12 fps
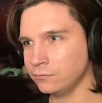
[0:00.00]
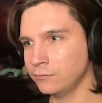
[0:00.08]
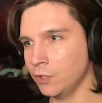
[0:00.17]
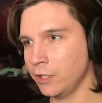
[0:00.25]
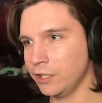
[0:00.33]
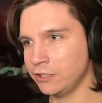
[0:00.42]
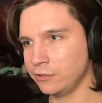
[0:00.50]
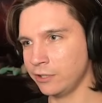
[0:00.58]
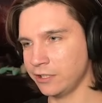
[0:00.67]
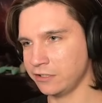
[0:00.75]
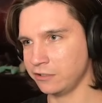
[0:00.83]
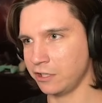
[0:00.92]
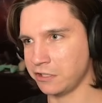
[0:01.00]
Okay, you, I see you.